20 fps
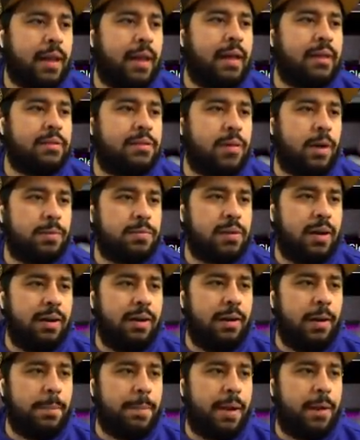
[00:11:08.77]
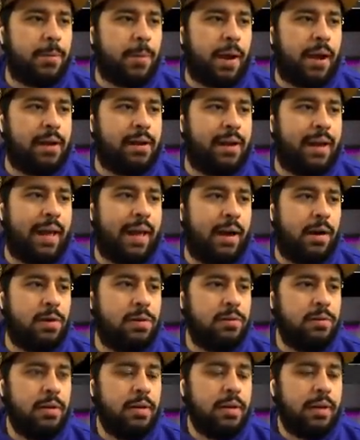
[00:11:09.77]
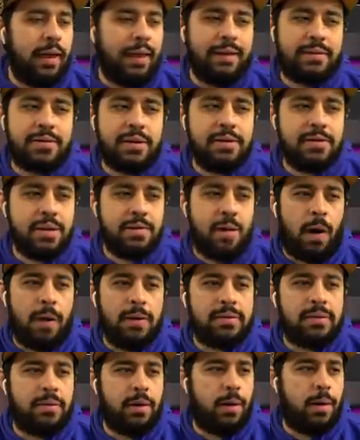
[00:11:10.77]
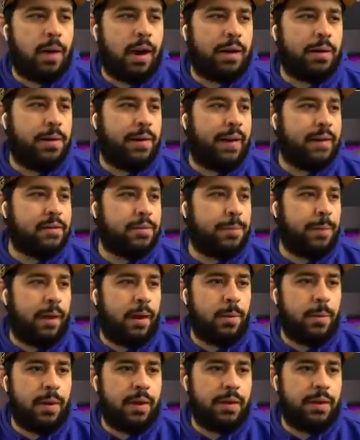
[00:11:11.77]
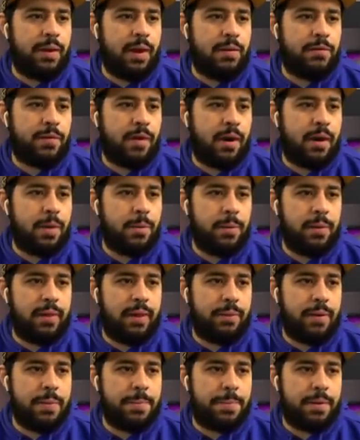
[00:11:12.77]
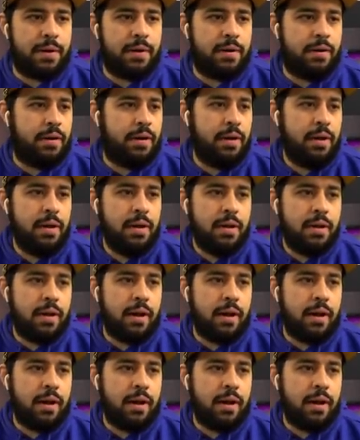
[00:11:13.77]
And so I'm trying to debate right now. In terms of also, I know you guys are probably wondering how far I am with Larry Bird.